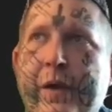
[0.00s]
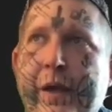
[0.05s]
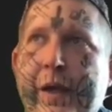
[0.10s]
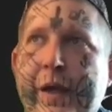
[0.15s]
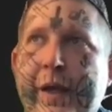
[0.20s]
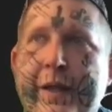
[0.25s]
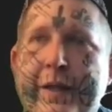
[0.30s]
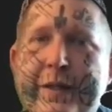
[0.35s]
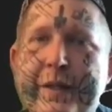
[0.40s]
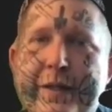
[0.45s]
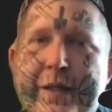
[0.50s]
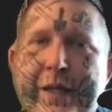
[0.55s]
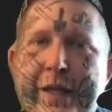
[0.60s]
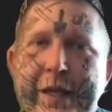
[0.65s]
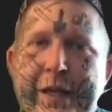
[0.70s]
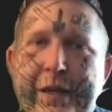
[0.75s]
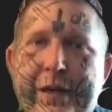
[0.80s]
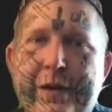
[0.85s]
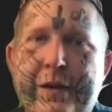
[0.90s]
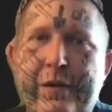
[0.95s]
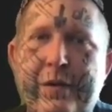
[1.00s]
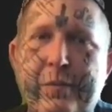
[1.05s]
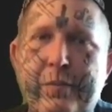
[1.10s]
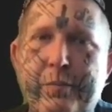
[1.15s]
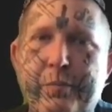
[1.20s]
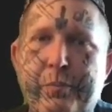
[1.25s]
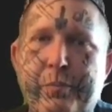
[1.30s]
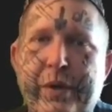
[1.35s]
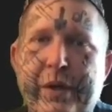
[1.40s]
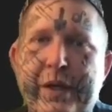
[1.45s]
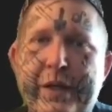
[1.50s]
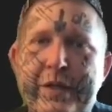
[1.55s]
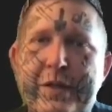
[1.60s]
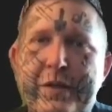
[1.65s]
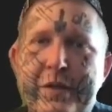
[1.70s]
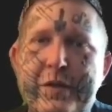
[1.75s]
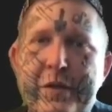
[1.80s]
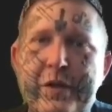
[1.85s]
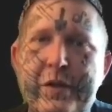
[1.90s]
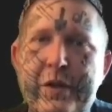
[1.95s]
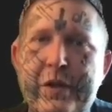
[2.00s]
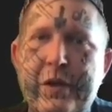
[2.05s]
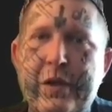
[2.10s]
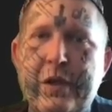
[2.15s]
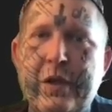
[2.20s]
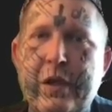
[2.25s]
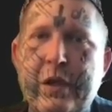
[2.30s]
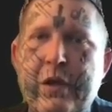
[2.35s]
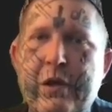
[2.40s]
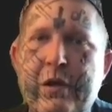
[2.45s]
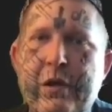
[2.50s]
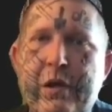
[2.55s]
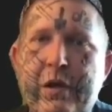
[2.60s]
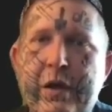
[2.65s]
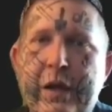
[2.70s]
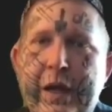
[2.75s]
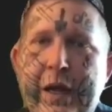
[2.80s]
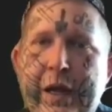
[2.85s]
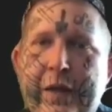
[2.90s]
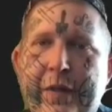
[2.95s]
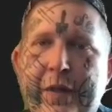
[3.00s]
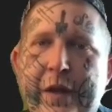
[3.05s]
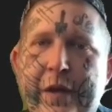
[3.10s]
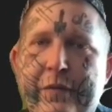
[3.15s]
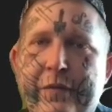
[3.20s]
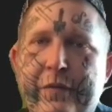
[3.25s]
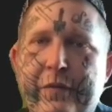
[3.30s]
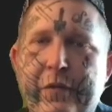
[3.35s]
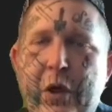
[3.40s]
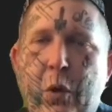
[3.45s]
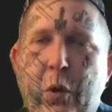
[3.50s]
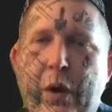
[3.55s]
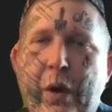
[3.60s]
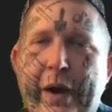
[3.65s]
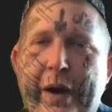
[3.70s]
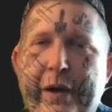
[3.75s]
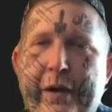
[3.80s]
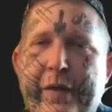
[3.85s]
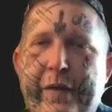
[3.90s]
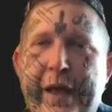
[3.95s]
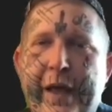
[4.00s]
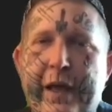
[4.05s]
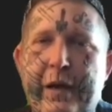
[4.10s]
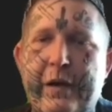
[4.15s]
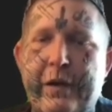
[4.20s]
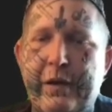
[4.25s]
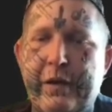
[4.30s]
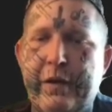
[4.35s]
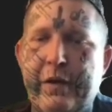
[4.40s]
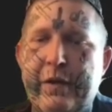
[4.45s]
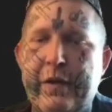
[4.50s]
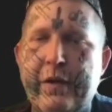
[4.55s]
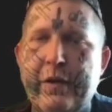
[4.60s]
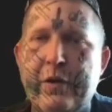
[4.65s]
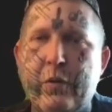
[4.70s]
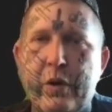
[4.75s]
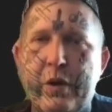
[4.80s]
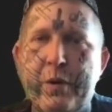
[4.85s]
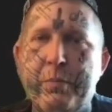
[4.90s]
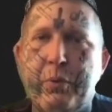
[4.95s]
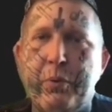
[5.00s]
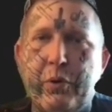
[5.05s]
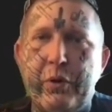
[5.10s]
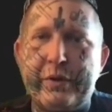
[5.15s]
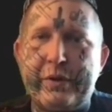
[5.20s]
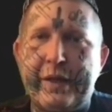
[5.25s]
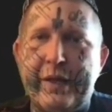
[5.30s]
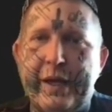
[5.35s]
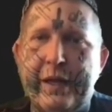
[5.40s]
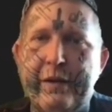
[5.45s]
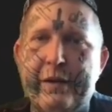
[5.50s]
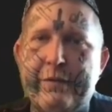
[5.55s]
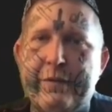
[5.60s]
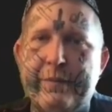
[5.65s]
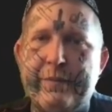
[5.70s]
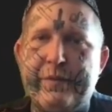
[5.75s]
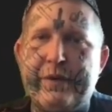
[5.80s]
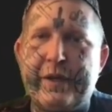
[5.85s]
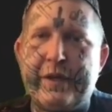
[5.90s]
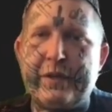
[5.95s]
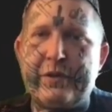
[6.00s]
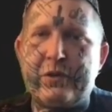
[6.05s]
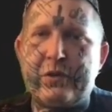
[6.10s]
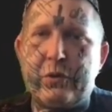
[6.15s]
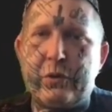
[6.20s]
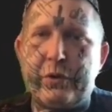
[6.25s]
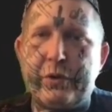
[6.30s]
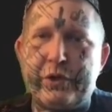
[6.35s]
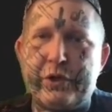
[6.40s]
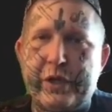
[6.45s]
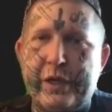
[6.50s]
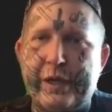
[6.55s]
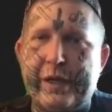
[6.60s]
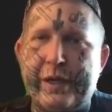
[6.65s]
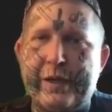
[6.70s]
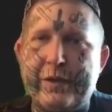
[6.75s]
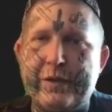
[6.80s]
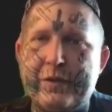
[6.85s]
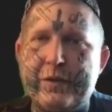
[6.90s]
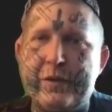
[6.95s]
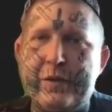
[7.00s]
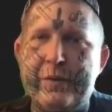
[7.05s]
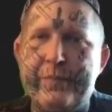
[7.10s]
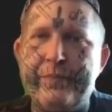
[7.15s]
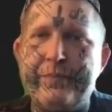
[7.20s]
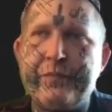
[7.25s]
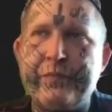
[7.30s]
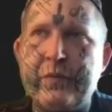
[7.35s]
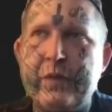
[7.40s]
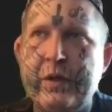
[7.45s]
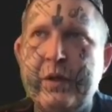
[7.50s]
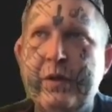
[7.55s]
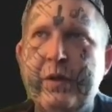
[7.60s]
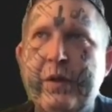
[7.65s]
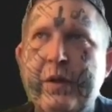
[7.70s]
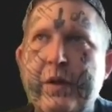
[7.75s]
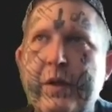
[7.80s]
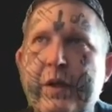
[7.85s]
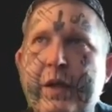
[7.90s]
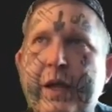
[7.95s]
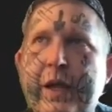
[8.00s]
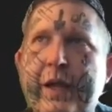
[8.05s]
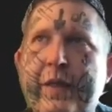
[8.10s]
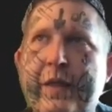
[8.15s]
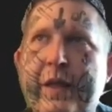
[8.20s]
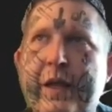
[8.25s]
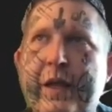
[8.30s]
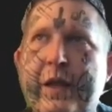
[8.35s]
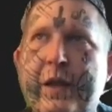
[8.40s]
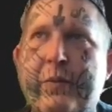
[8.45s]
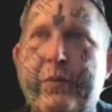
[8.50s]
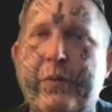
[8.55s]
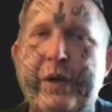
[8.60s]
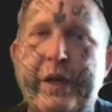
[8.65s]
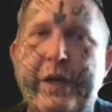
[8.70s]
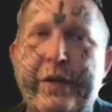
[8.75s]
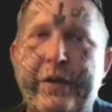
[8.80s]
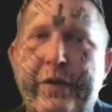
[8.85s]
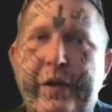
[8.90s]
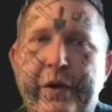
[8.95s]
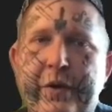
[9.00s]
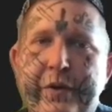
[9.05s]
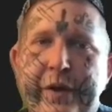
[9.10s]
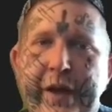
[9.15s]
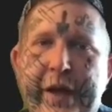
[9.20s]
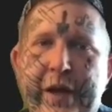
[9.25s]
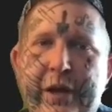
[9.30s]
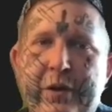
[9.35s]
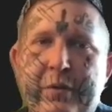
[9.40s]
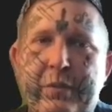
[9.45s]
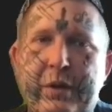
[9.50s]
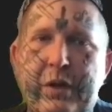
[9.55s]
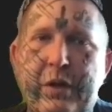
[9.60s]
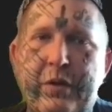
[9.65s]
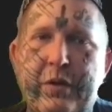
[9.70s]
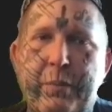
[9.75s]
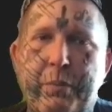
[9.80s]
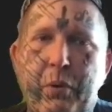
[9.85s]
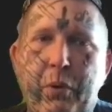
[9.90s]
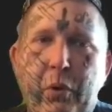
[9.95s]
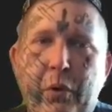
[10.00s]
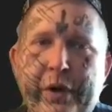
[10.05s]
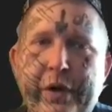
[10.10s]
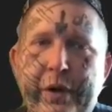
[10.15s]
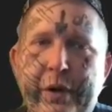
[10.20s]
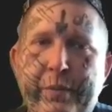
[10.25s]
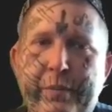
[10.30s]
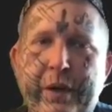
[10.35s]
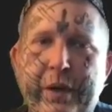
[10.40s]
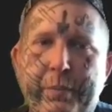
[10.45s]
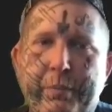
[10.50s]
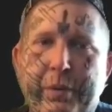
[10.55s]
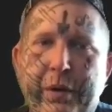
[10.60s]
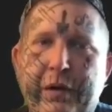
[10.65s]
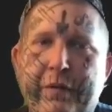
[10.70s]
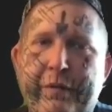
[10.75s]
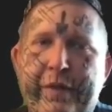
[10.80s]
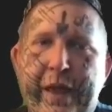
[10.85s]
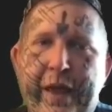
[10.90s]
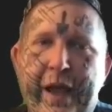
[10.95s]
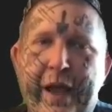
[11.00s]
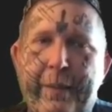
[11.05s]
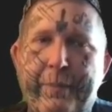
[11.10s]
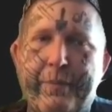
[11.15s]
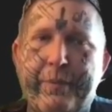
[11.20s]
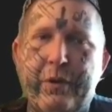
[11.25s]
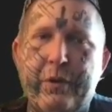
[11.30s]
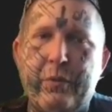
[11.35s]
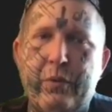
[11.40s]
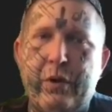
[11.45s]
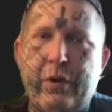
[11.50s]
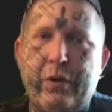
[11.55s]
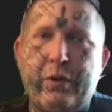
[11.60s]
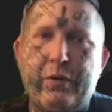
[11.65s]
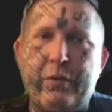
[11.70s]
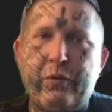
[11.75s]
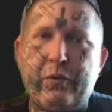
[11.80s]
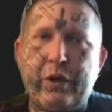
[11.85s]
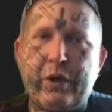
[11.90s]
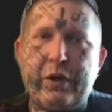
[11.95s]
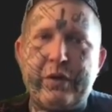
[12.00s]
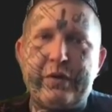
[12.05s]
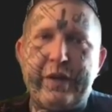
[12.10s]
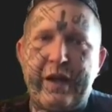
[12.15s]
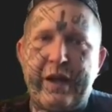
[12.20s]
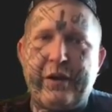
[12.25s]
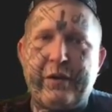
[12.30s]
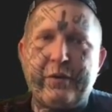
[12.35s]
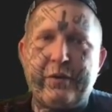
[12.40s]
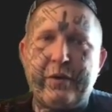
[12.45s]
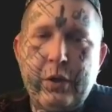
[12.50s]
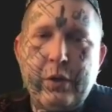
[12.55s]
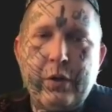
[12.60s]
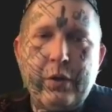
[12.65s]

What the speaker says: intent bits, and then require that or import that from discord.js. And then we need to go down below the port, but above the app, well, we'll go down,